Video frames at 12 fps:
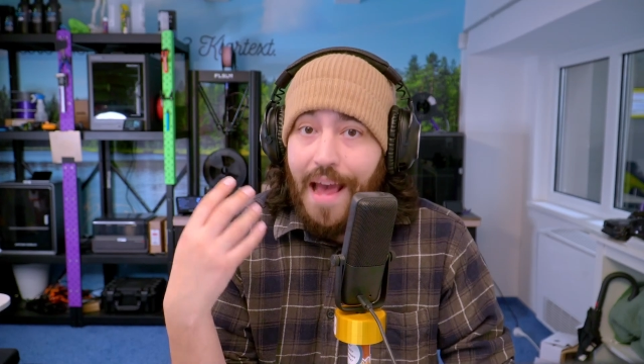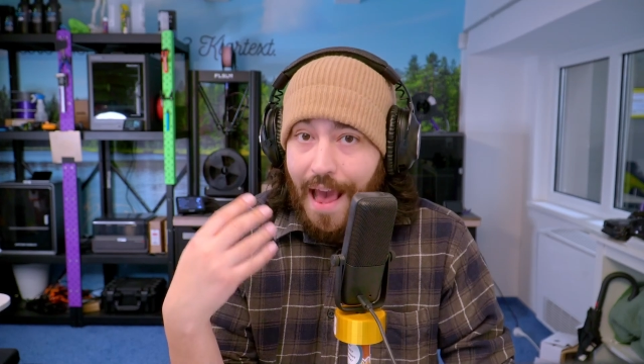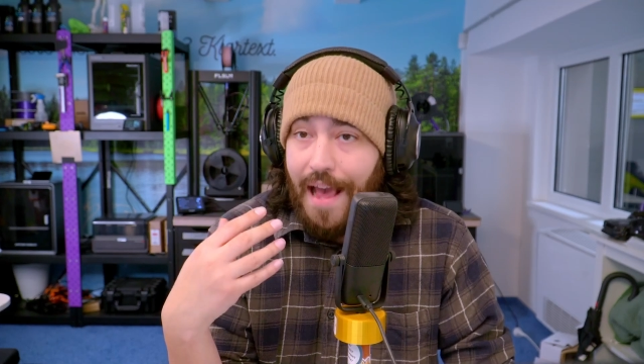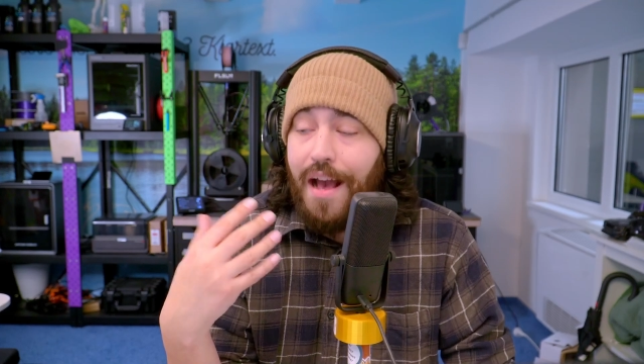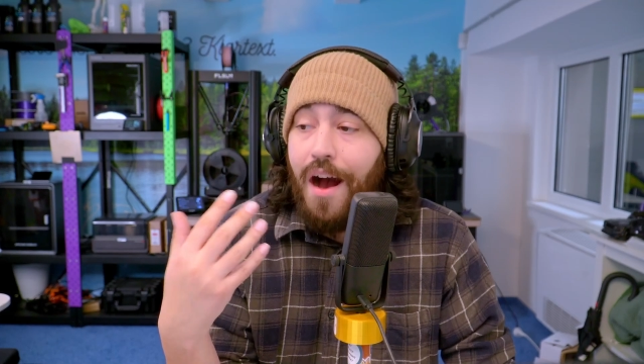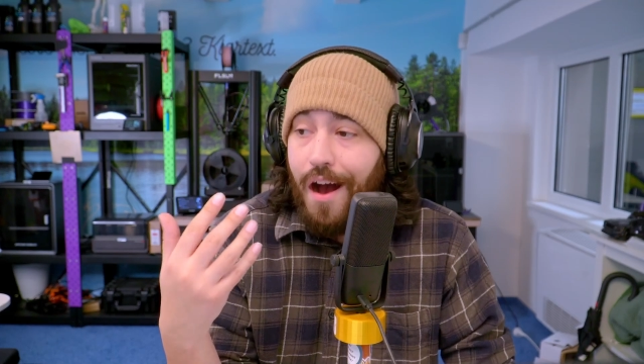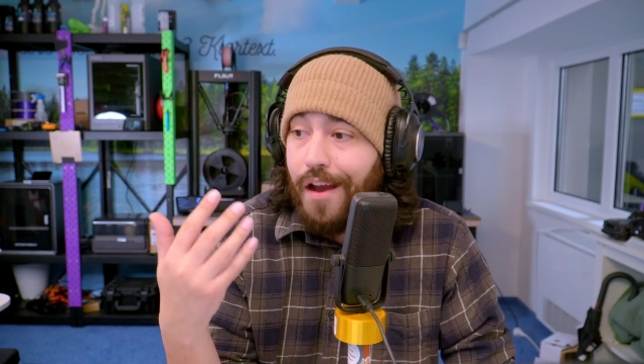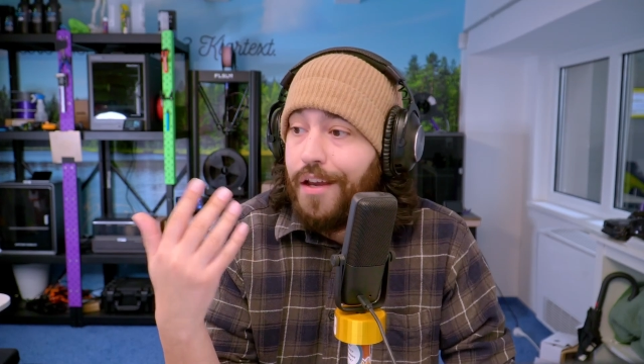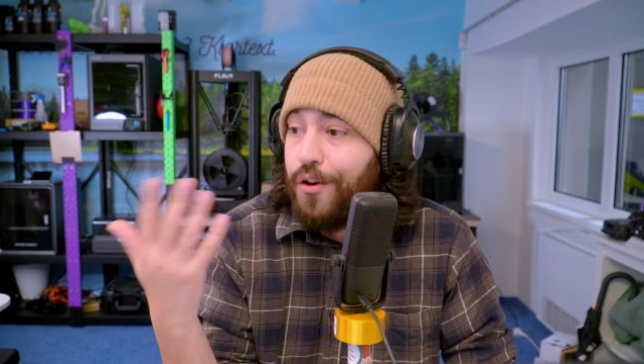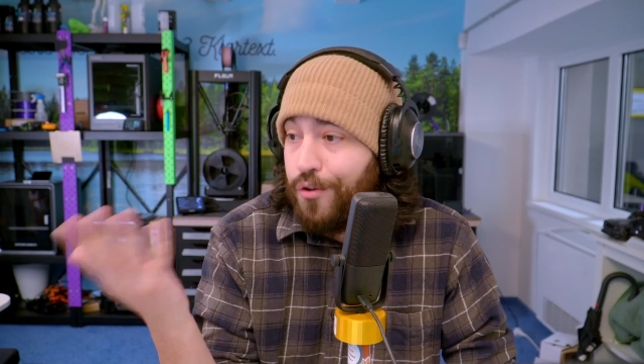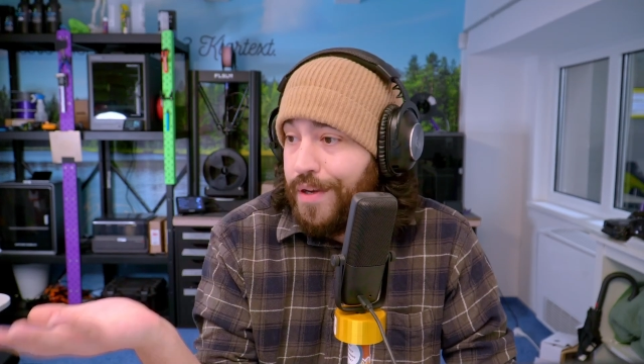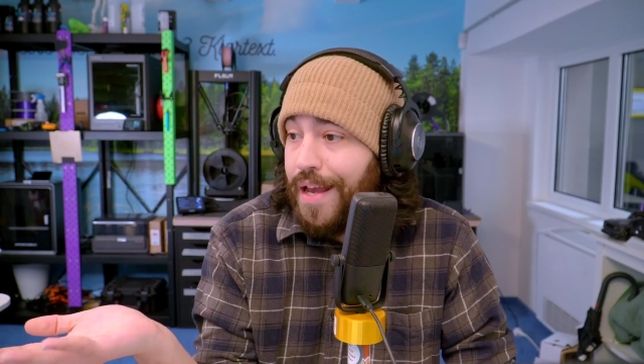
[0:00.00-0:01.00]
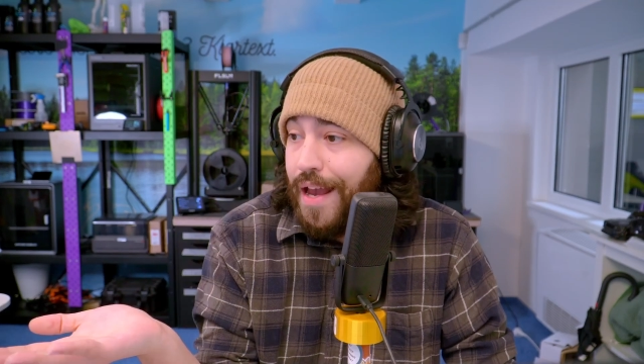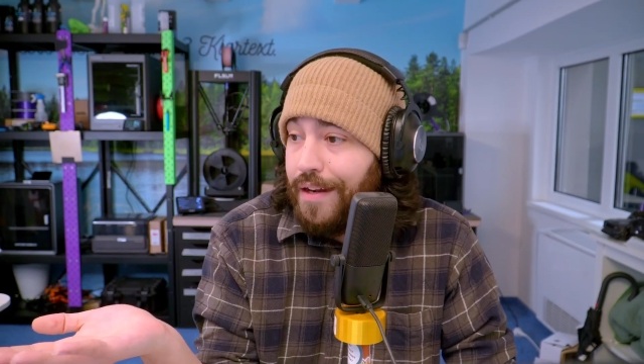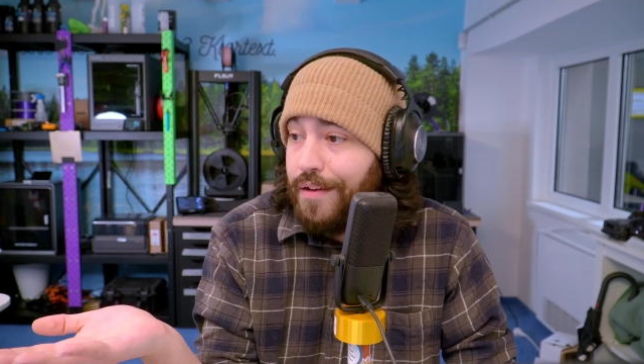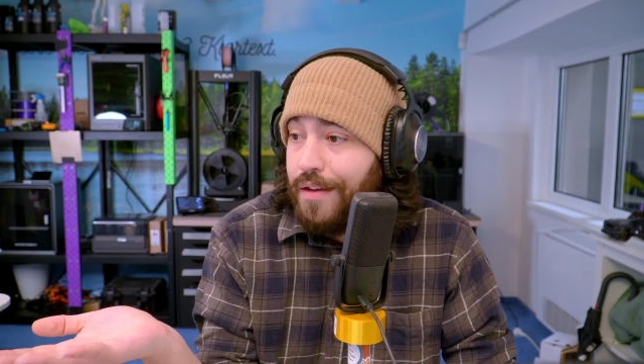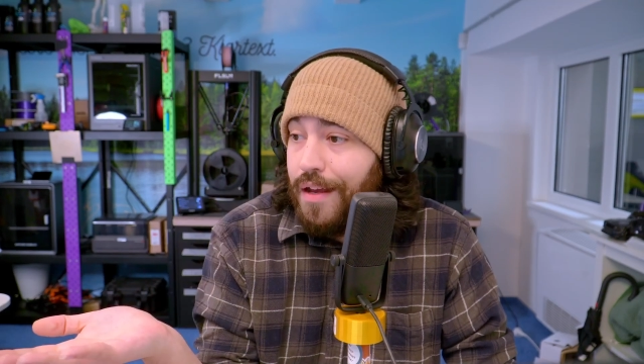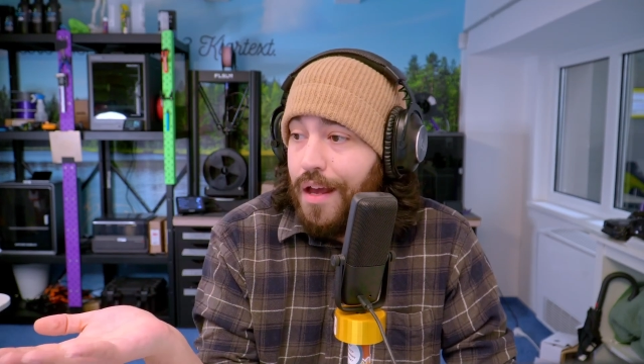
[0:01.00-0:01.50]
AI
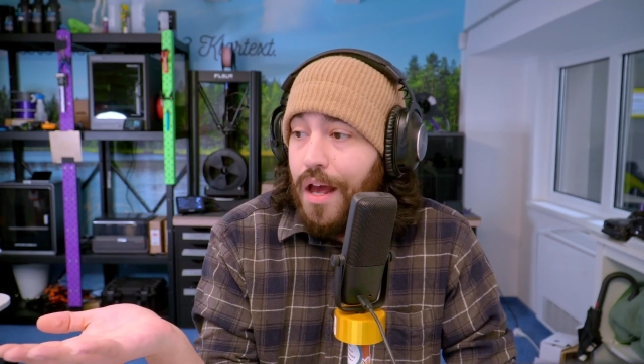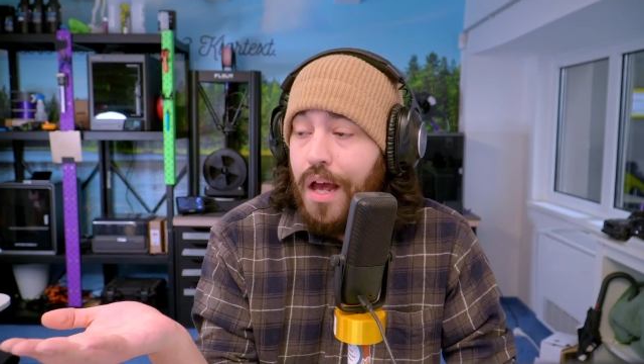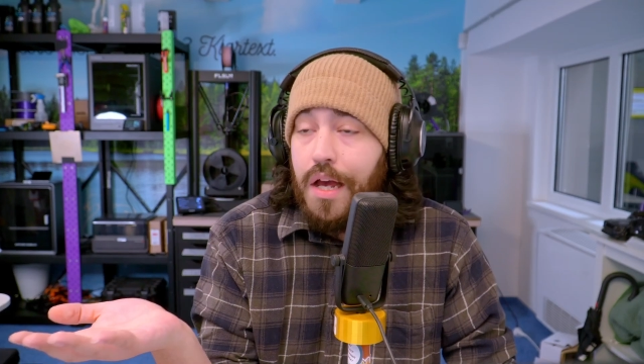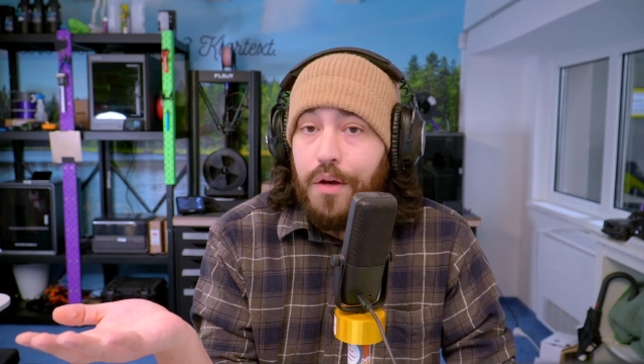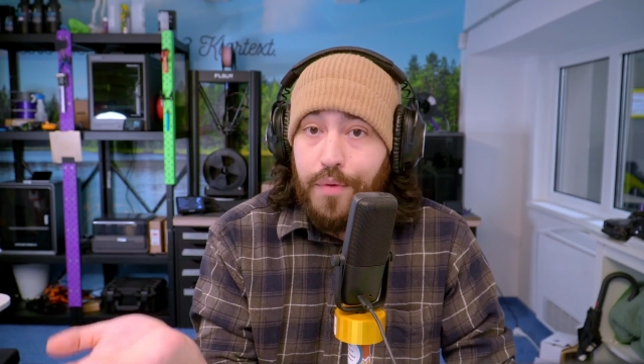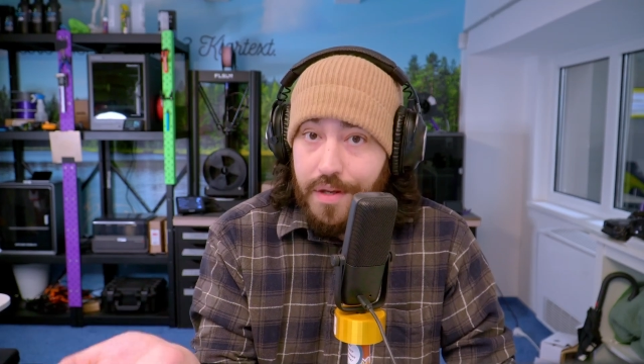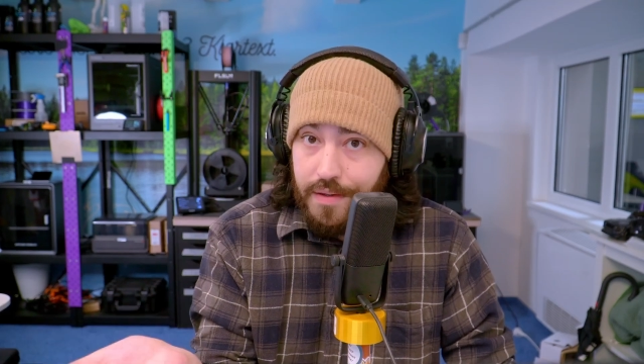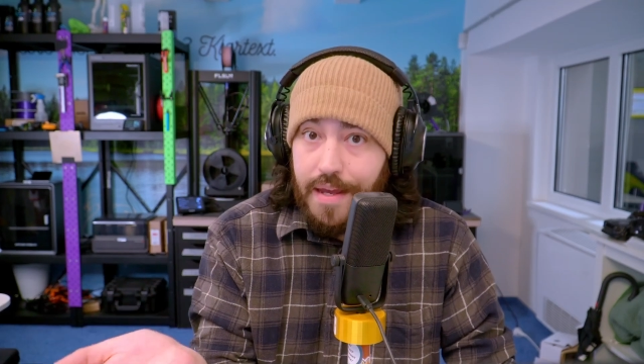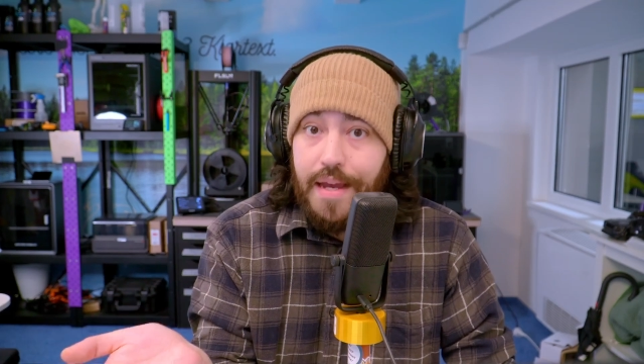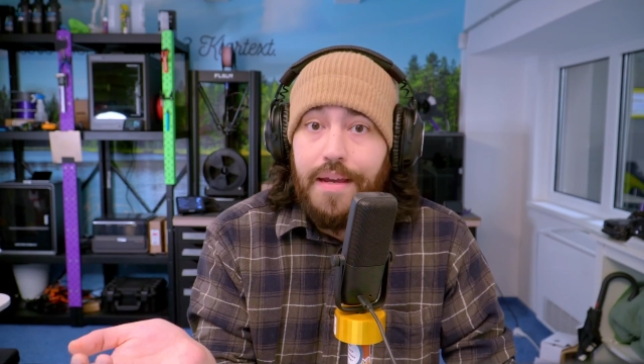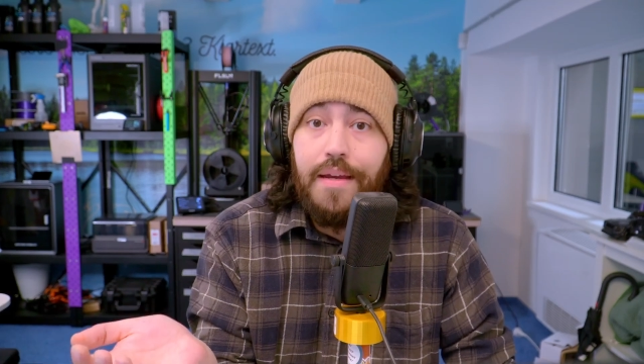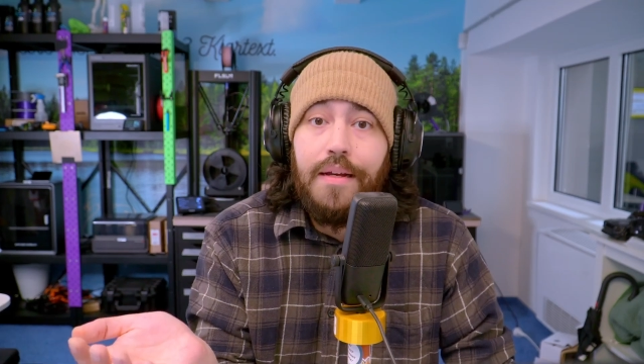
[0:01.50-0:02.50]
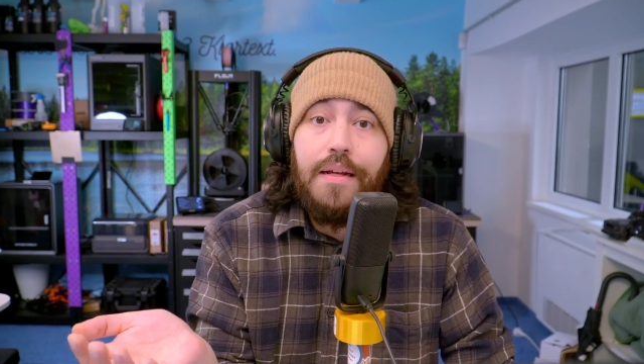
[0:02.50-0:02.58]
created. Will they?